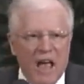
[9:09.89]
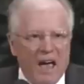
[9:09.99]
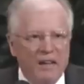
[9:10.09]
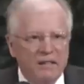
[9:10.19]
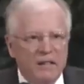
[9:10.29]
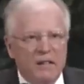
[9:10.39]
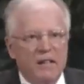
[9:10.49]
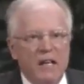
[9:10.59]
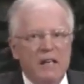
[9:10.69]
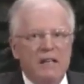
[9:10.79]
And
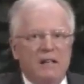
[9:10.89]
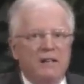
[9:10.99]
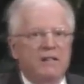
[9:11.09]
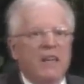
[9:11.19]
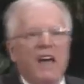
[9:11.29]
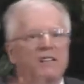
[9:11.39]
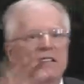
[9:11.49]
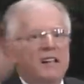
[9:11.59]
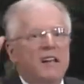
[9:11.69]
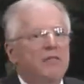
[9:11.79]
he
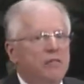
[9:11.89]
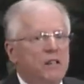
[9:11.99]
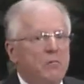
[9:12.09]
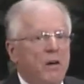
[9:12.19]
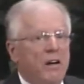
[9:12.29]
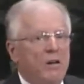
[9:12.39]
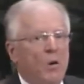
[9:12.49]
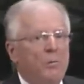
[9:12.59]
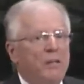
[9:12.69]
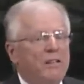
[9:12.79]
scattered it everywhere,
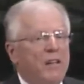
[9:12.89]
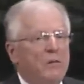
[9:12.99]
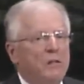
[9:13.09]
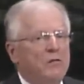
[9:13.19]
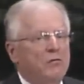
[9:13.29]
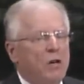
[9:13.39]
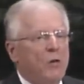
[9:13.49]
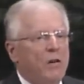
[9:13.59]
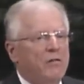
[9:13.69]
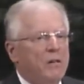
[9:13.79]
hoping that it would
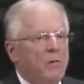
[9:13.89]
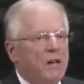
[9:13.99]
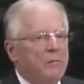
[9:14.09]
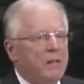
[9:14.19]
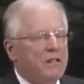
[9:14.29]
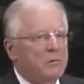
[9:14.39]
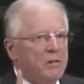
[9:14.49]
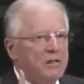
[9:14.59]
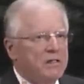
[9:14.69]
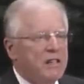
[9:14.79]
grow everywhere. But as
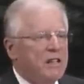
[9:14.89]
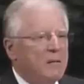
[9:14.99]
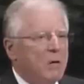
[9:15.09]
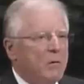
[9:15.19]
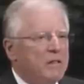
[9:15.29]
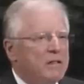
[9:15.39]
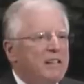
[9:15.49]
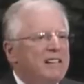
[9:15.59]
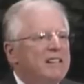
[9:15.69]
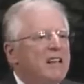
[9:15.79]
we'll see in a moment,
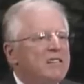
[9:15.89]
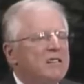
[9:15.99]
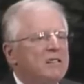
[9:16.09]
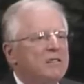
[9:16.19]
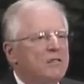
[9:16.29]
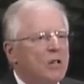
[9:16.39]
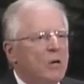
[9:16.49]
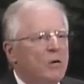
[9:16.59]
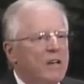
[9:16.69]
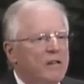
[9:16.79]
it doesn't
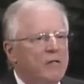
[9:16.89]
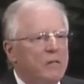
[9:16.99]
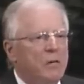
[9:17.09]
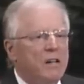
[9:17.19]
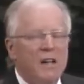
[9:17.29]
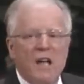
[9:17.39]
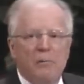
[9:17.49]
grow everywhere.